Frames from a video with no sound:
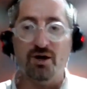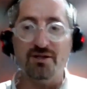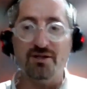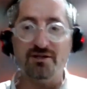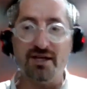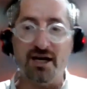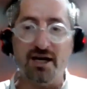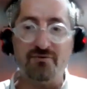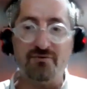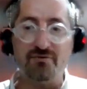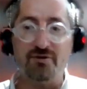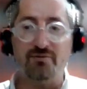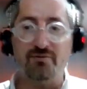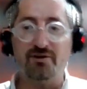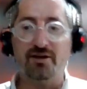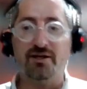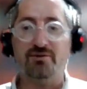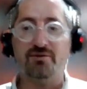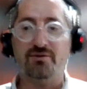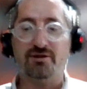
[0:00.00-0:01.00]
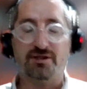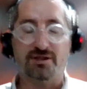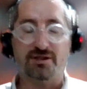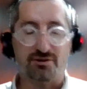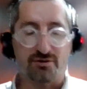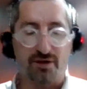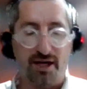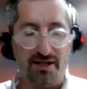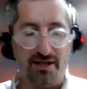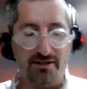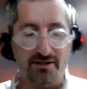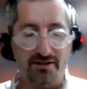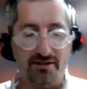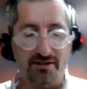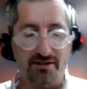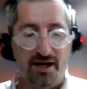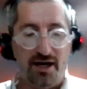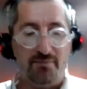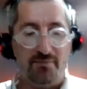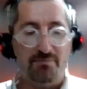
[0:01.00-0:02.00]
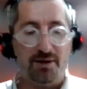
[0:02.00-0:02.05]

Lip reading: Once Ephron relinquished his rights,